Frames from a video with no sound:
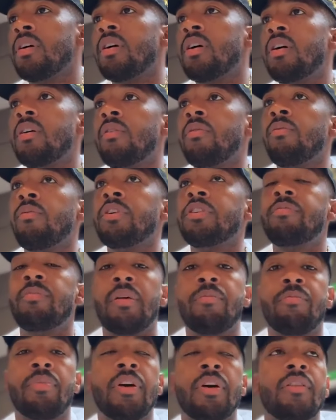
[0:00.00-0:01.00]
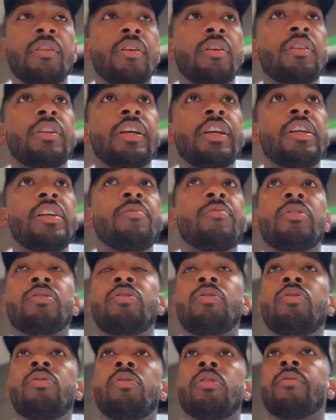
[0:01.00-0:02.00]
what's my brother that he
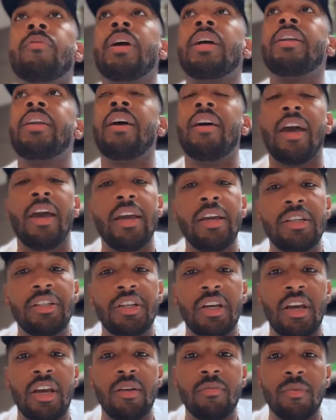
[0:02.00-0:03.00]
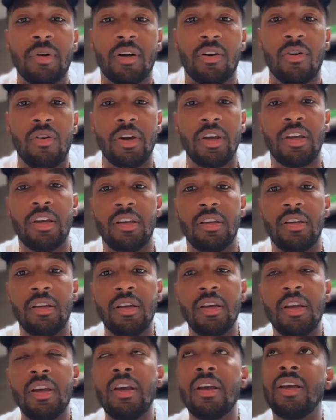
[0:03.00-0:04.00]
on tour right now? AJ
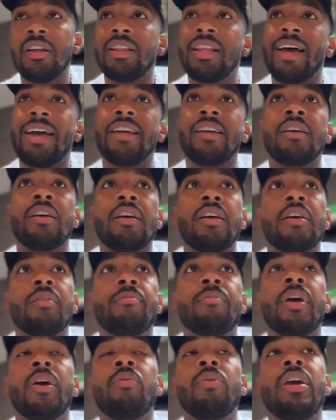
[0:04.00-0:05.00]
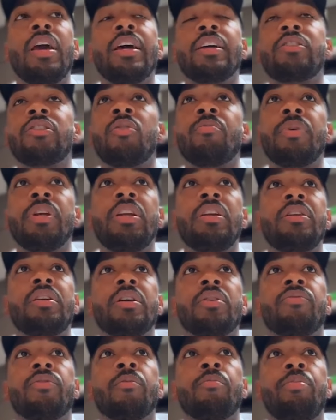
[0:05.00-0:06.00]
McQueen. Like, man, we had so many
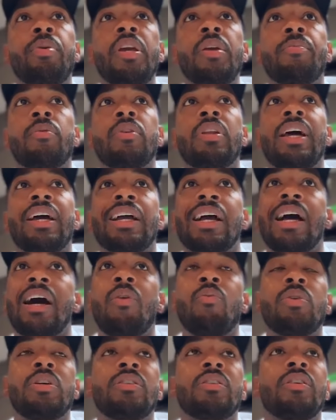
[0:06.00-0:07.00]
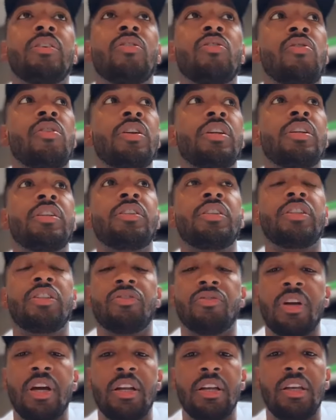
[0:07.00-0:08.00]
different people. Like, I wasn't going and
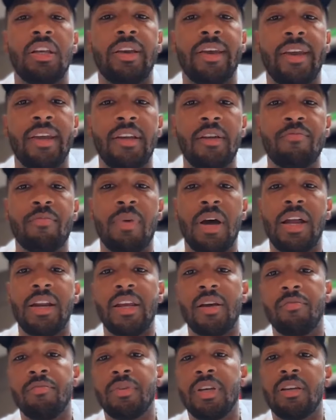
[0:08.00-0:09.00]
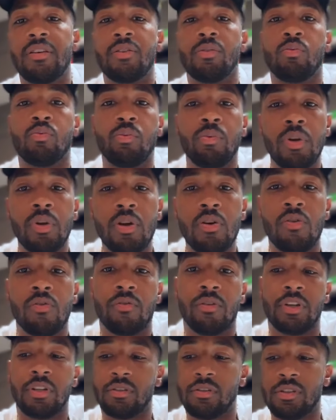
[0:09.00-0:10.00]
just trying to get anybody. I'm getting the
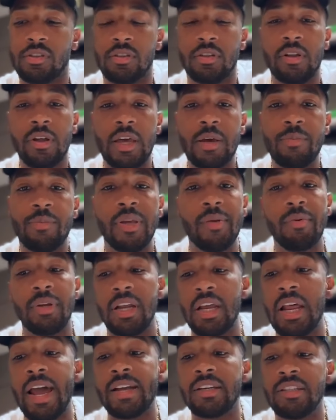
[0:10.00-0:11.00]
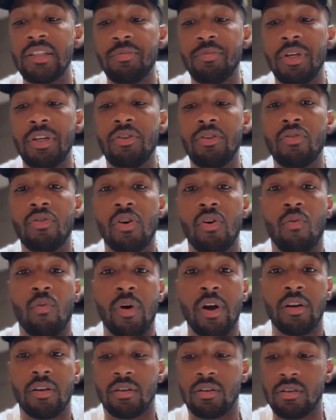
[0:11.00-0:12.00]
real ones. People that actually be
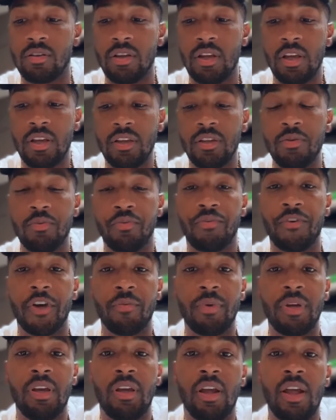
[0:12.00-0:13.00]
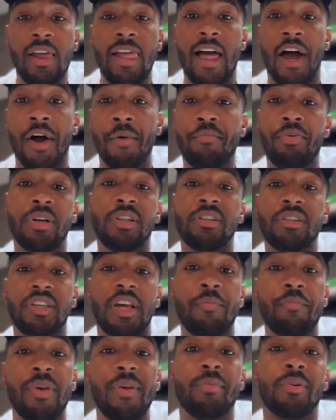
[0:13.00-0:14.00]
doing work. You feel me? I'm putting
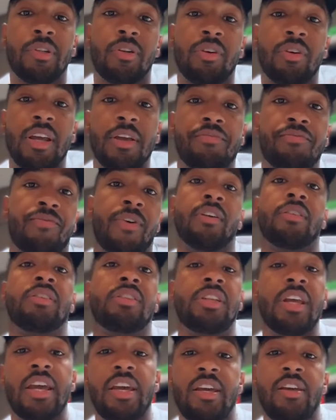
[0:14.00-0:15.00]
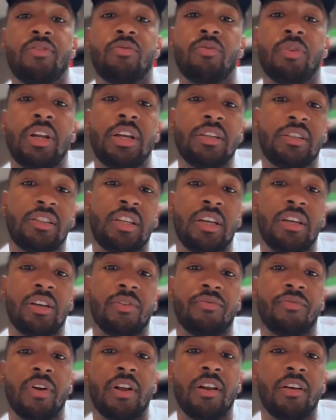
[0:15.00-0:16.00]
some people on their first stage where they
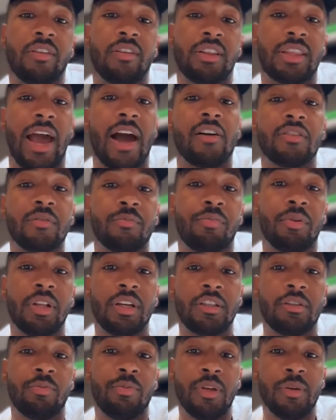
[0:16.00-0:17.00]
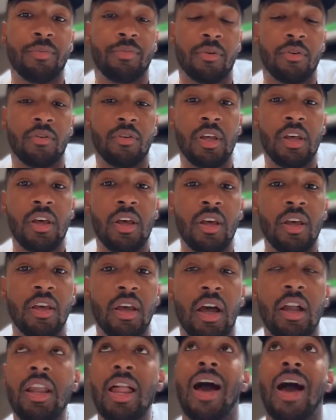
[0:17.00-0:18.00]
sitting in front of 1,000+ people,
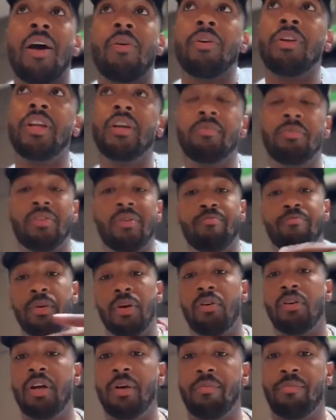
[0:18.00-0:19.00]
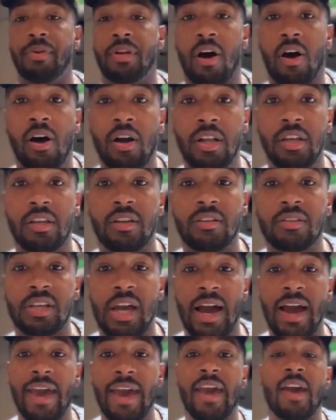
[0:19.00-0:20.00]
allowing them to build up an
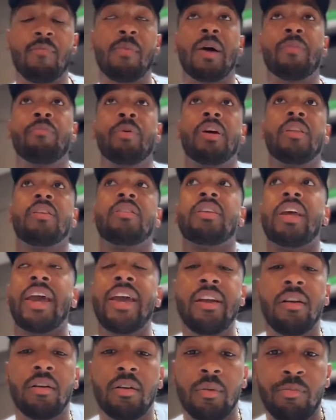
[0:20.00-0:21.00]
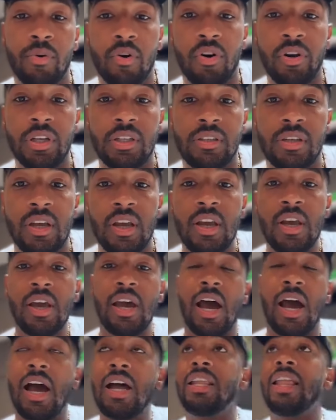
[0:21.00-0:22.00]
audience. I had my brothers, Acre Boys.
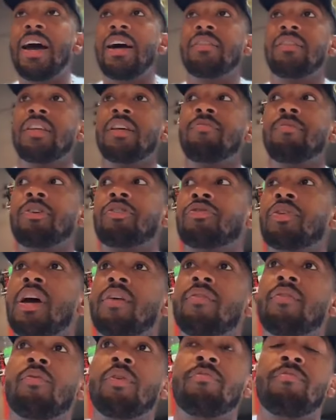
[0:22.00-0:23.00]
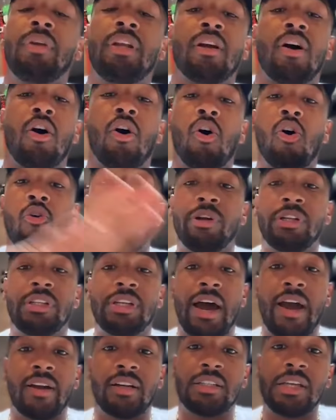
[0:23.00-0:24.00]
I allowed them to travel with me the whole
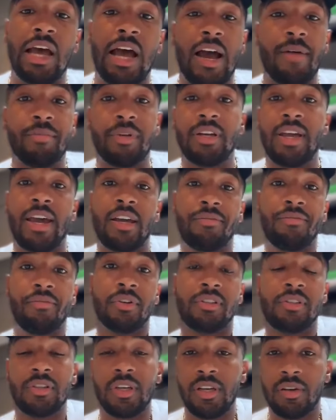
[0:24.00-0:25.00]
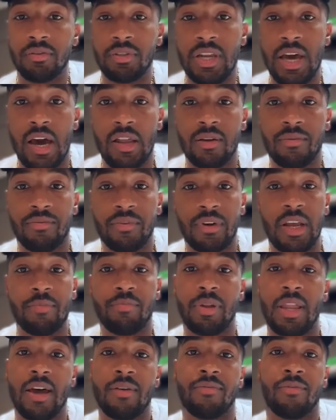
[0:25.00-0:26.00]
entire time. Didn't ask for a single dollar for
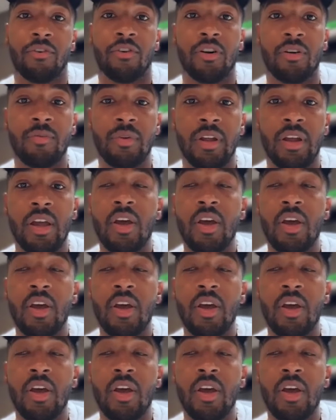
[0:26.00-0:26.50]
their platform.